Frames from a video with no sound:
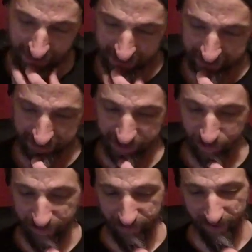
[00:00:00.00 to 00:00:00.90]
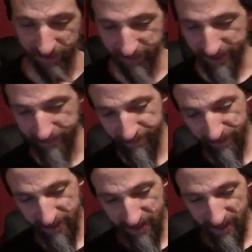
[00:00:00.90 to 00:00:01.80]
That's a story for another time.
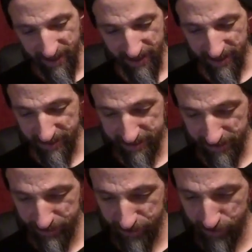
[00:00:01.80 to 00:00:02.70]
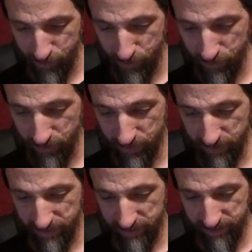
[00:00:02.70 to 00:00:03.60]
Still in school.